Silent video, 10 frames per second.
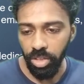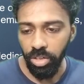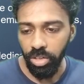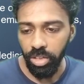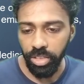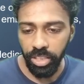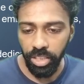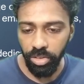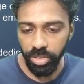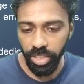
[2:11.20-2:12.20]

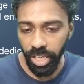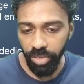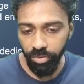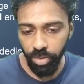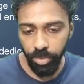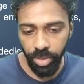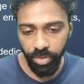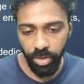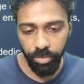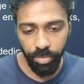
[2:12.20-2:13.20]
10,000 young women
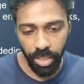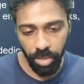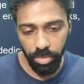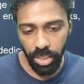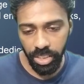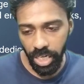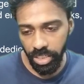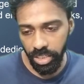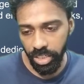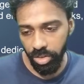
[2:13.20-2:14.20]
from Baramulla
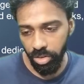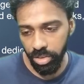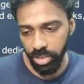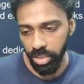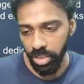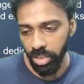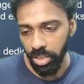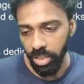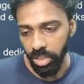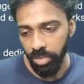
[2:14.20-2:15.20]
shattered records
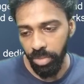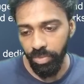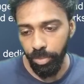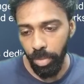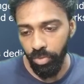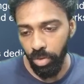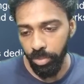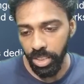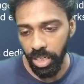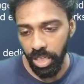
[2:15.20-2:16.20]
by performing
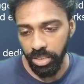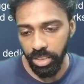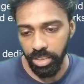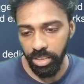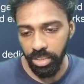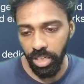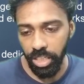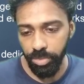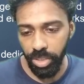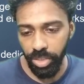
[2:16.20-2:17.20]
the largest
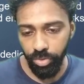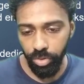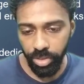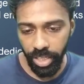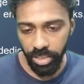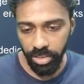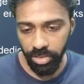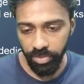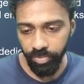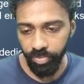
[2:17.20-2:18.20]
Kashmiri folk dance
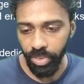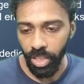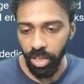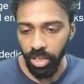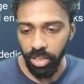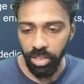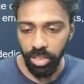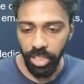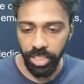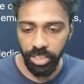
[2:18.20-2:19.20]

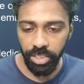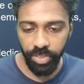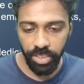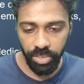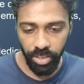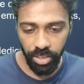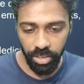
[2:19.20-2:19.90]
at this festival.